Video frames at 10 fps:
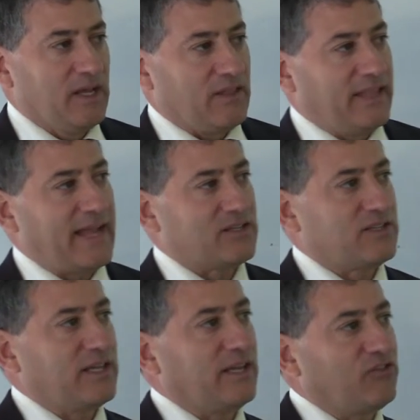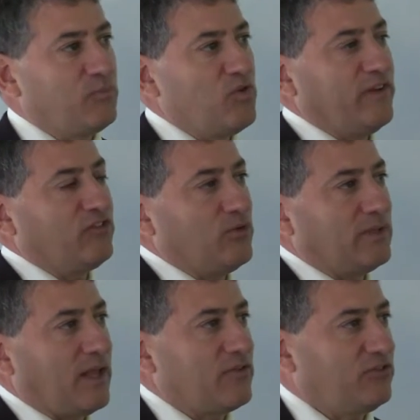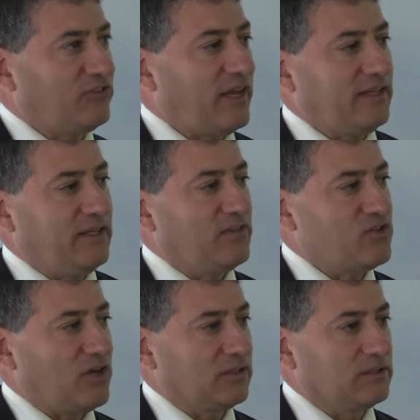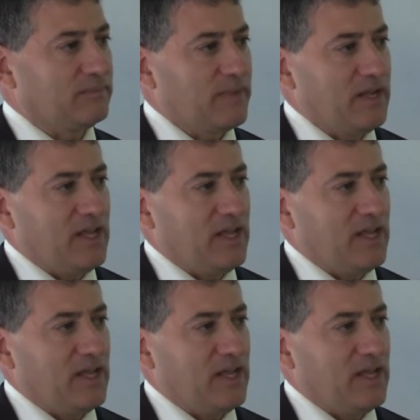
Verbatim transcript: The next thing is moving to another site in the jungle.